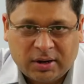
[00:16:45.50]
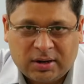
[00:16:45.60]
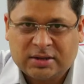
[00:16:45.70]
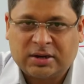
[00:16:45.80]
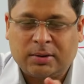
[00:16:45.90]
right?
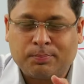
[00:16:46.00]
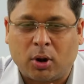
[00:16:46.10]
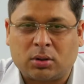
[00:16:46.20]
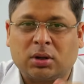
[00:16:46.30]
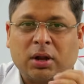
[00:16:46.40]

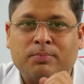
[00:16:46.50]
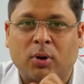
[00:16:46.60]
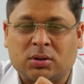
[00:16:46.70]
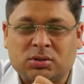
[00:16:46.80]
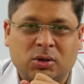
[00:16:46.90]

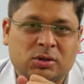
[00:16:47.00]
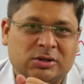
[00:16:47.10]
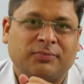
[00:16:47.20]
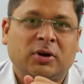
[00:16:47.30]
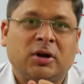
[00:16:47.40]
Important source
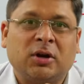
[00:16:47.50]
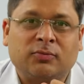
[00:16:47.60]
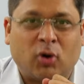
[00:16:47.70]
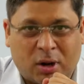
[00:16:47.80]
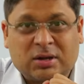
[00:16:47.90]
of
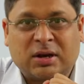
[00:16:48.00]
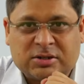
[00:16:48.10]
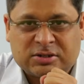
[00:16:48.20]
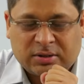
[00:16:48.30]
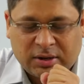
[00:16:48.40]
foreign
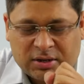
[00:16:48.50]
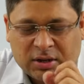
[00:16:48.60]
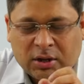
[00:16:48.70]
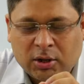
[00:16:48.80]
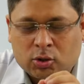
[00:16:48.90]
currency, right?
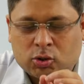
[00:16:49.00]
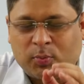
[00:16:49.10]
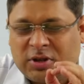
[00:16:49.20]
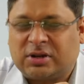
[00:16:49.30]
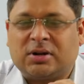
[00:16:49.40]
So
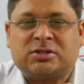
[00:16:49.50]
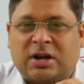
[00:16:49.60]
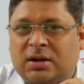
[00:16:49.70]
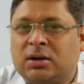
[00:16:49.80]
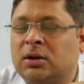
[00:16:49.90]
please
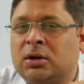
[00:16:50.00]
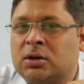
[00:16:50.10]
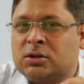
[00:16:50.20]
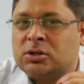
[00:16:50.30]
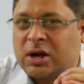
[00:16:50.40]
understand,
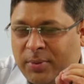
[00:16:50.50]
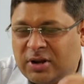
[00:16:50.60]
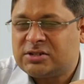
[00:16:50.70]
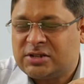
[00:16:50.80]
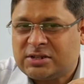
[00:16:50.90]

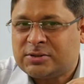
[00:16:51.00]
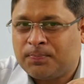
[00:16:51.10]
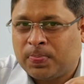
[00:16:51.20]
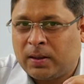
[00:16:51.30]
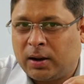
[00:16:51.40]
remittances
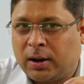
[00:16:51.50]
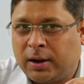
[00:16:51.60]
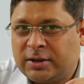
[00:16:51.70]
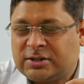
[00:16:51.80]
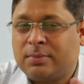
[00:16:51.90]

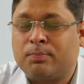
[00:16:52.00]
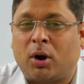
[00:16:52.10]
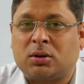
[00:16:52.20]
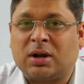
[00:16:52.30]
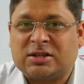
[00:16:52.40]
is an
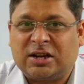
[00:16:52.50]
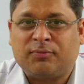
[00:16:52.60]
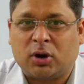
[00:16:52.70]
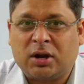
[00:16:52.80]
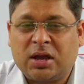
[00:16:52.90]
important
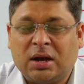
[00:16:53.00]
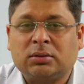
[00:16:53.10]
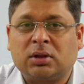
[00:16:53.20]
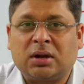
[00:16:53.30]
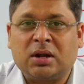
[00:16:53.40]
asset for India.
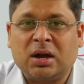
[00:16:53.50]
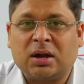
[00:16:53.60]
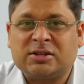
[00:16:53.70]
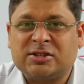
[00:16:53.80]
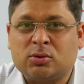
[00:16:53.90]
India
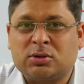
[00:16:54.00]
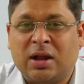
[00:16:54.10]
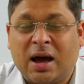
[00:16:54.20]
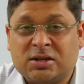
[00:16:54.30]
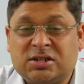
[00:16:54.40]
receives
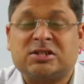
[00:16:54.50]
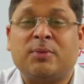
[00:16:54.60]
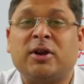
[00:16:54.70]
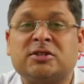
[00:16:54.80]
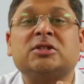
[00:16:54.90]
largest
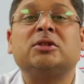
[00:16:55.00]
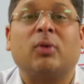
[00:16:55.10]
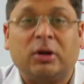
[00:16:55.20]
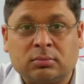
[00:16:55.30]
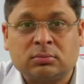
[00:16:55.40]
remittances in the
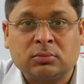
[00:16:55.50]
world,